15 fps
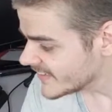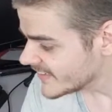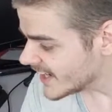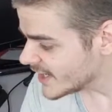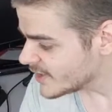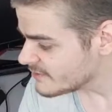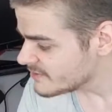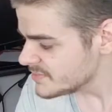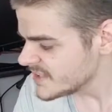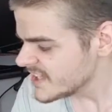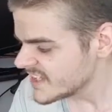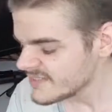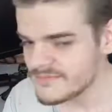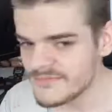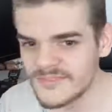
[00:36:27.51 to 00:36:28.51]
But
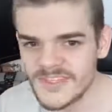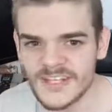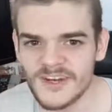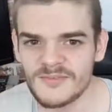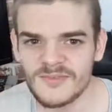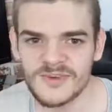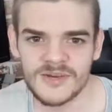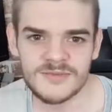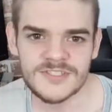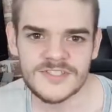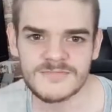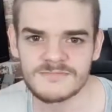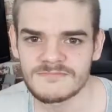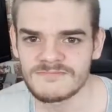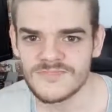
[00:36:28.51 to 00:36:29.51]
yeah, I
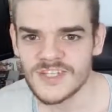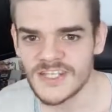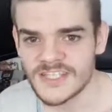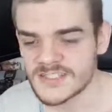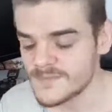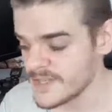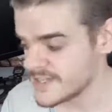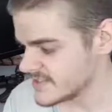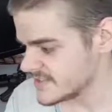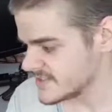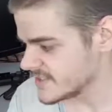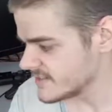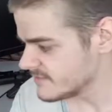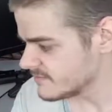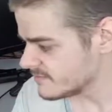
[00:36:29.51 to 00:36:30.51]
wasn't really
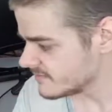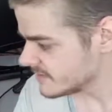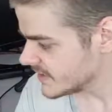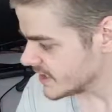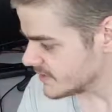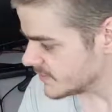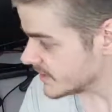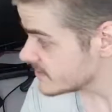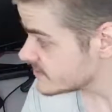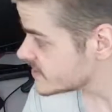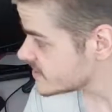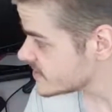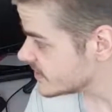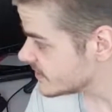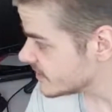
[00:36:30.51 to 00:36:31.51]
expecting anybody else
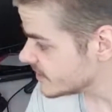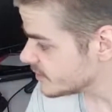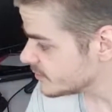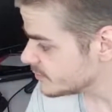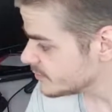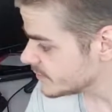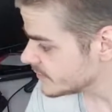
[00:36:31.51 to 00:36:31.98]
to turn up.